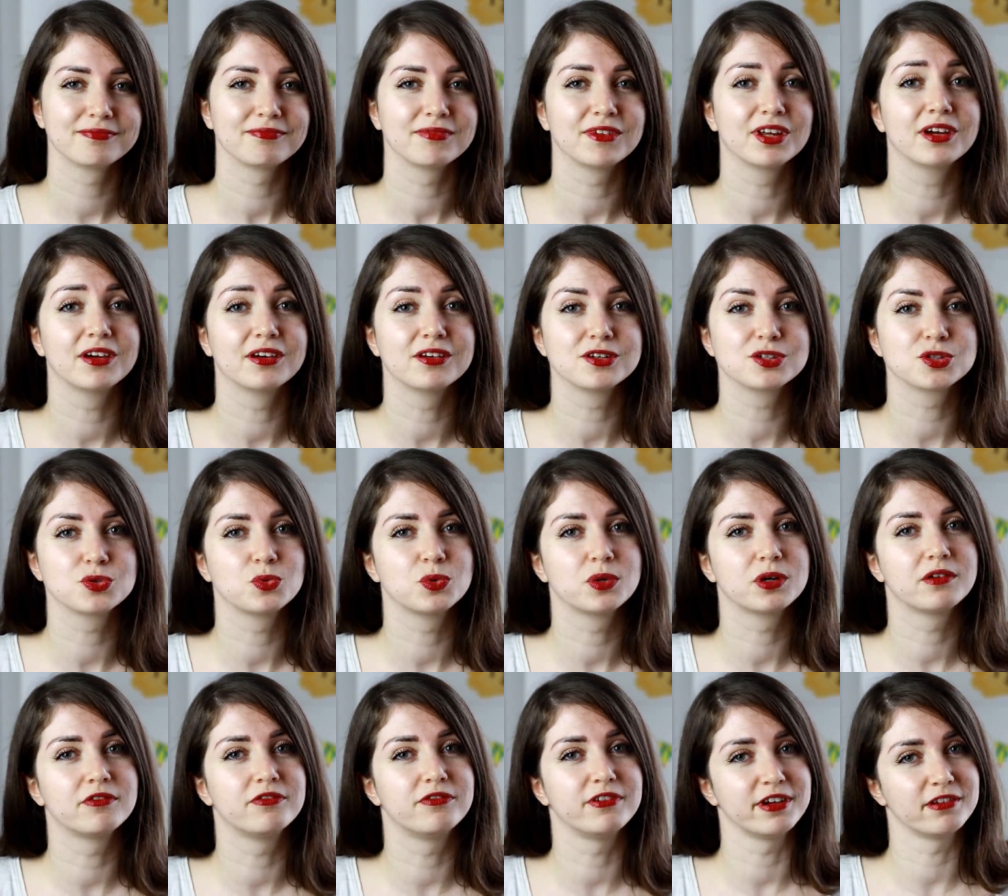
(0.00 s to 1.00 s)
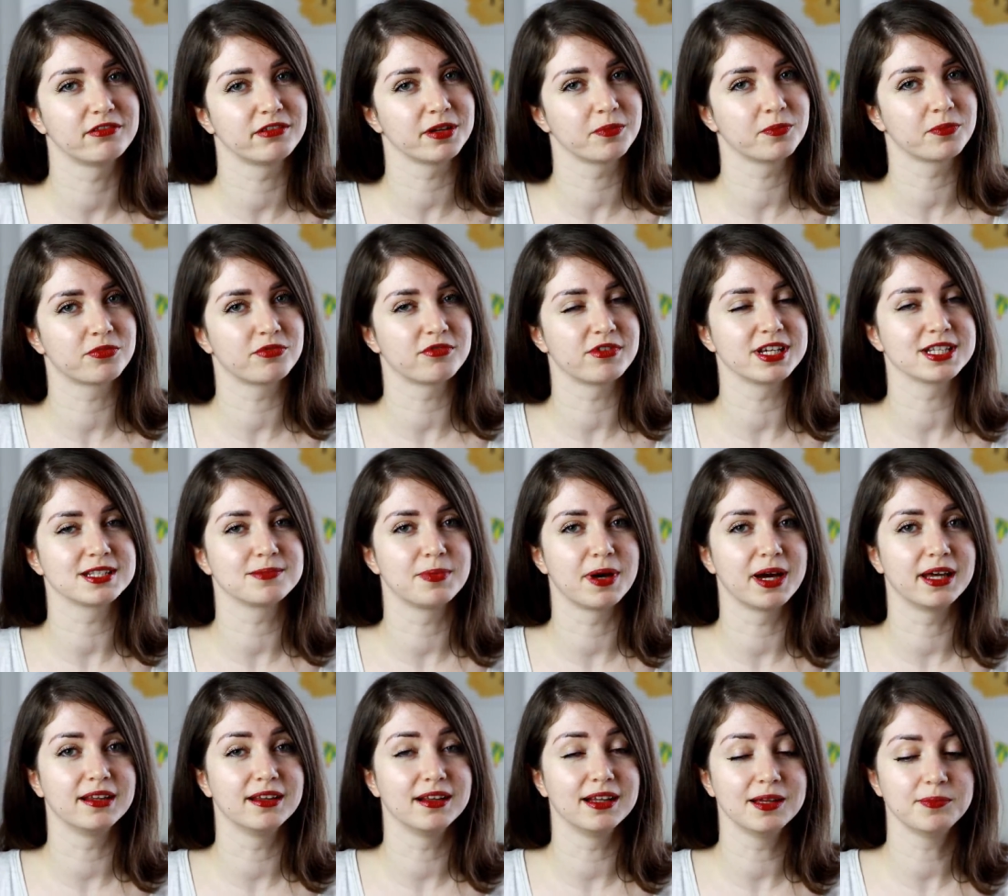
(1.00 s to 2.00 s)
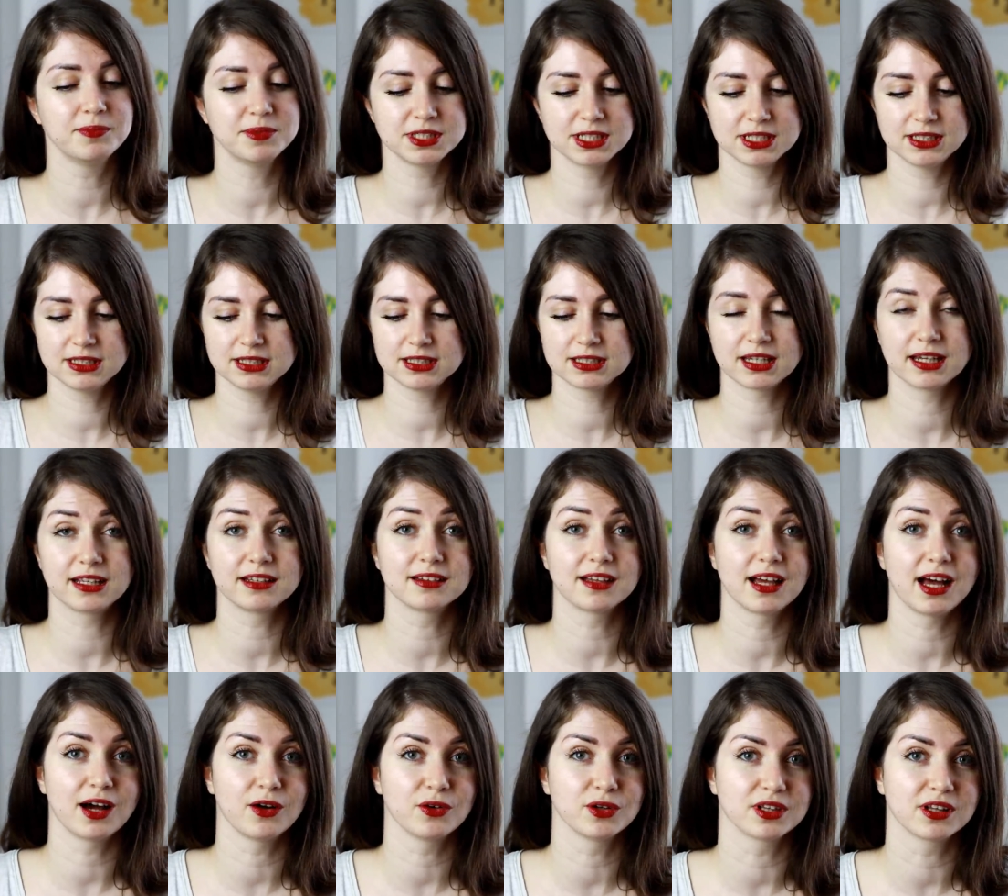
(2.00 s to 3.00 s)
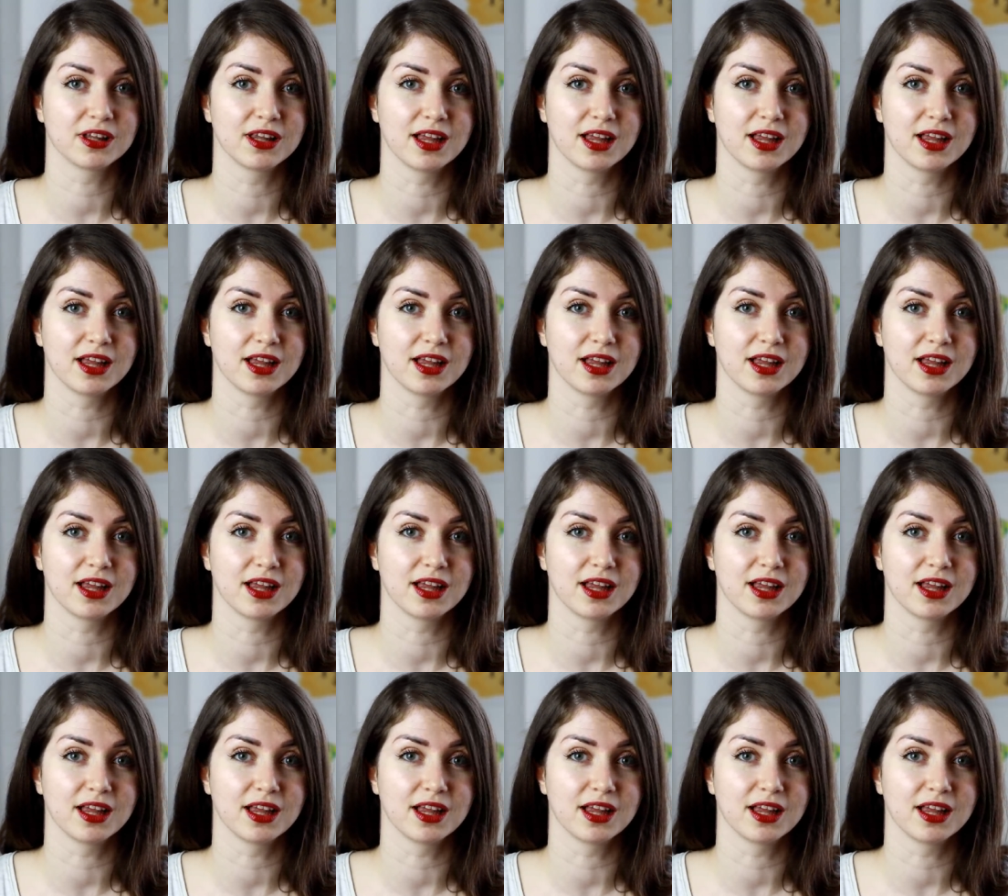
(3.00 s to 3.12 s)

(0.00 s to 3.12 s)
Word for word: The girls were very impressed by the lip tint and how it